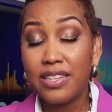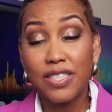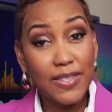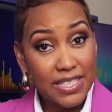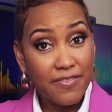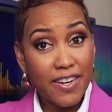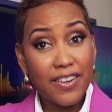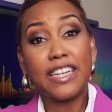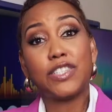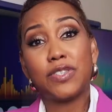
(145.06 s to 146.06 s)
So it's a
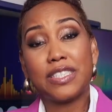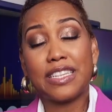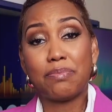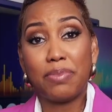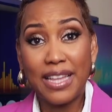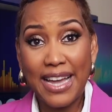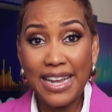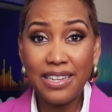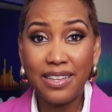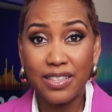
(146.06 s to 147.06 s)
very interesting
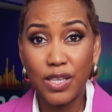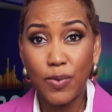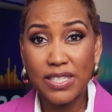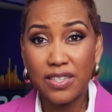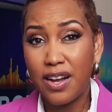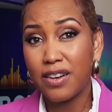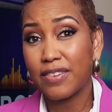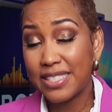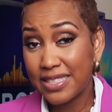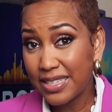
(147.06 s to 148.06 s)
plan. The US
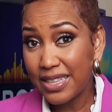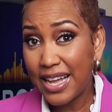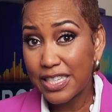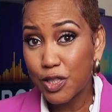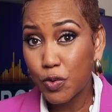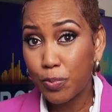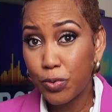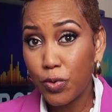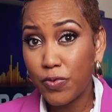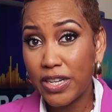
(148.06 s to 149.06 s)
Congress still has to
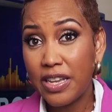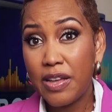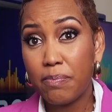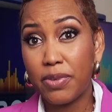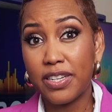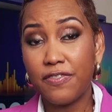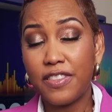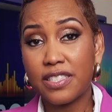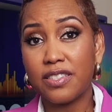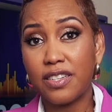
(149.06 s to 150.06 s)
approve it, but if
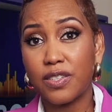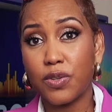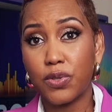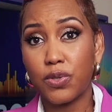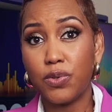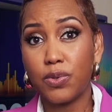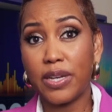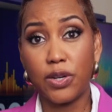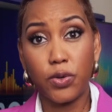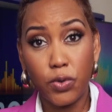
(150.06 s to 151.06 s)
this does go through,
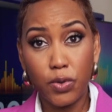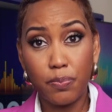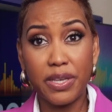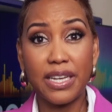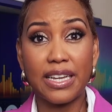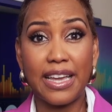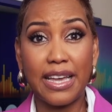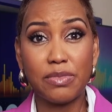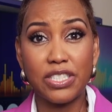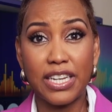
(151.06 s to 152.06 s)
it could be a
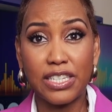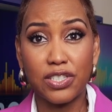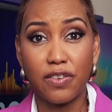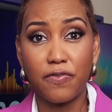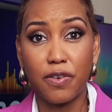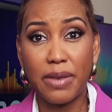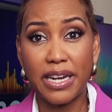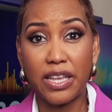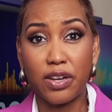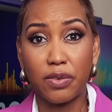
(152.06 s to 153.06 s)
game changer for
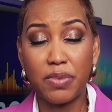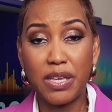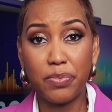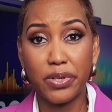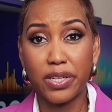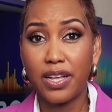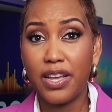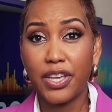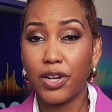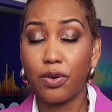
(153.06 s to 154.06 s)
many young people.
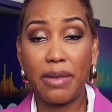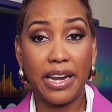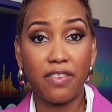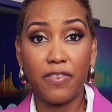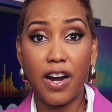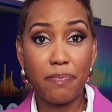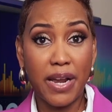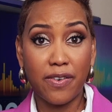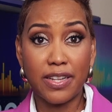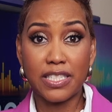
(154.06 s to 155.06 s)
You know, many of our
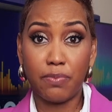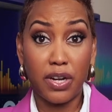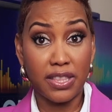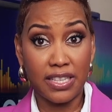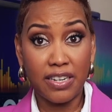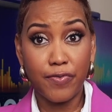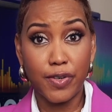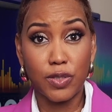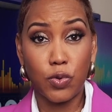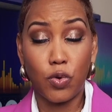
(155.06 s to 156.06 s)
parents bought their
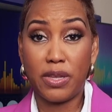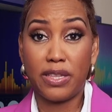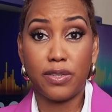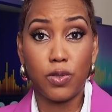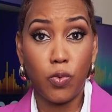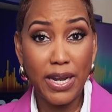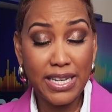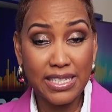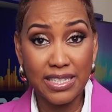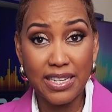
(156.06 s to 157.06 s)
first home in their
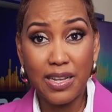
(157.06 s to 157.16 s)
20s,